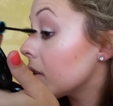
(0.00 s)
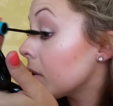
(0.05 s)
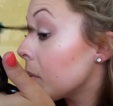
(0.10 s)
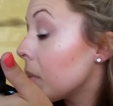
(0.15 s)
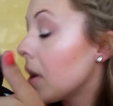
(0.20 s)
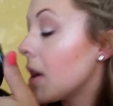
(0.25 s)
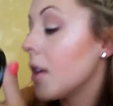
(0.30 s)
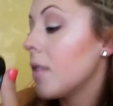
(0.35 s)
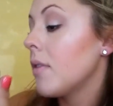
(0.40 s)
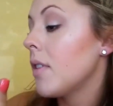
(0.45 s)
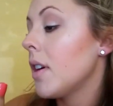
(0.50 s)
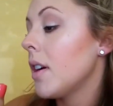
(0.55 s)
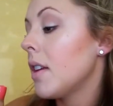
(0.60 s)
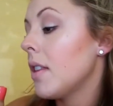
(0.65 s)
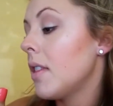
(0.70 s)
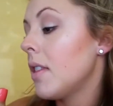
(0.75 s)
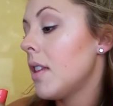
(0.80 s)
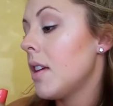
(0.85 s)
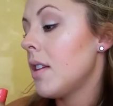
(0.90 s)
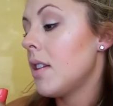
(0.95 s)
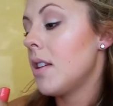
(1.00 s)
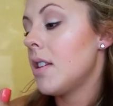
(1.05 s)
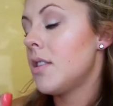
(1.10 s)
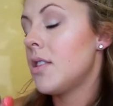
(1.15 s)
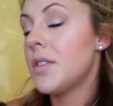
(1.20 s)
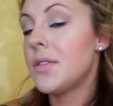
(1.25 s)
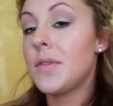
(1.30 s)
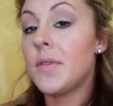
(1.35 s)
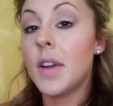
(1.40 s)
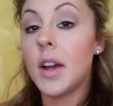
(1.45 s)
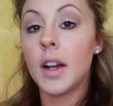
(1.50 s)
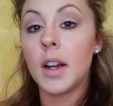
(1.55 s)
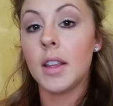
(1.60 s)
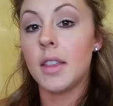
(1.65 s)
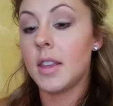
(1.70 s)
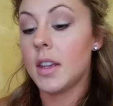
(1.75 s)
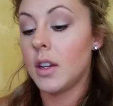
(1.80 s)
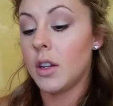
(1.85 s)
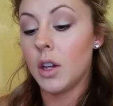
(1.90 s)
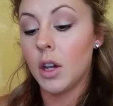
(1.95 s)
just applying very thin. It's just very
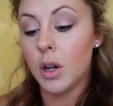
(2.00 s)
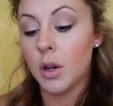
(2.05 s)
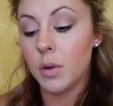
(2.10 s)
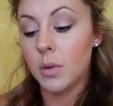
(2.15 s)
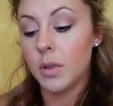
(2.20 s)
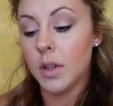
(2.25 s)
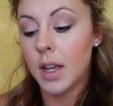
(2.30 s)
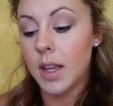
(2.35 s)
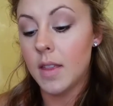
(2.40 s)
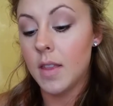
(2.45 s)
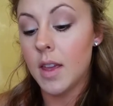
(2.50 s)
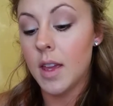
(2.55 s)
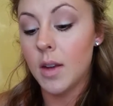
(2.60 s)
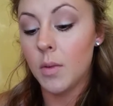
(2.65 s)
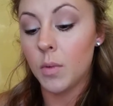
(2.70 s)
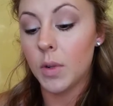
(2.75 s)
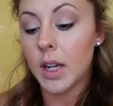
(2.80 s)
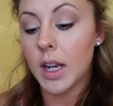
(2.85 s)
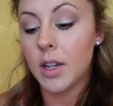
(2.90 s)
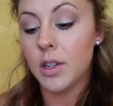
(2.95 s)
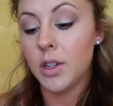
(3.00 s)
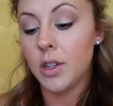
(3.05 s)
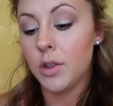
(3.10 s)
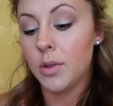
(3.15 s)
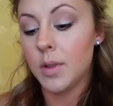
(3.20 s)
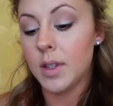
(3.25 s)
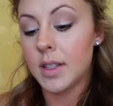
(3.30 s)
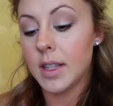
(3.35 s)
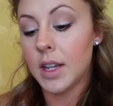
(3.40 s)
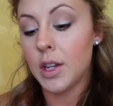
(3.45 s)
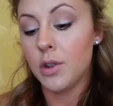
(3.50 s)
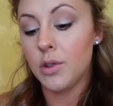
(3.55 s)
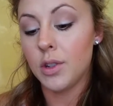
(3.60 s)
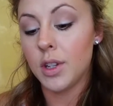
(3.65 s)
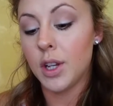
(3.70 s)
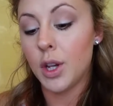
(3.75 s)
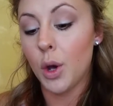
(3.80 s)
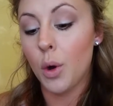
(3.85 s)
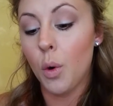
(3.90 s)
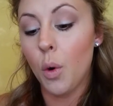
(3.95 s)
thin coat. And then what I do is I
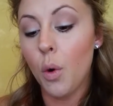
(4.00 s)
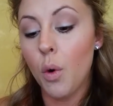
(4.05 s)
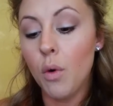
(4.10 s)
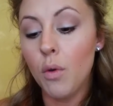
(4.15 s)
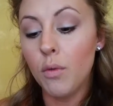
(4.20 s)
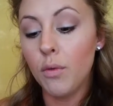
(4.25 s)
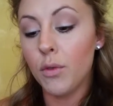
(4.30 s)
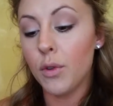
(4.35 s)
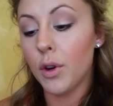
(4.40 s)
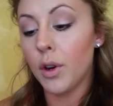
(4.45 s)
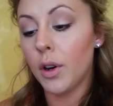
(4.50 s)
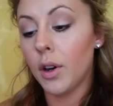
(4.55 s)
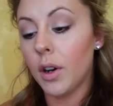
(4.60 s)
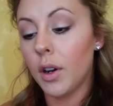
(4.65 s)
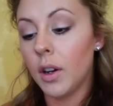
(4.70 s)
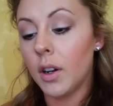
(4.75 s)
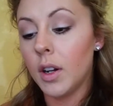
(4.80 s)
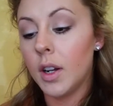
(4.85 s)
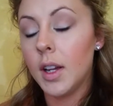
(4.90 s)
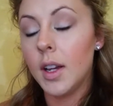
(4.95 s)
usually go over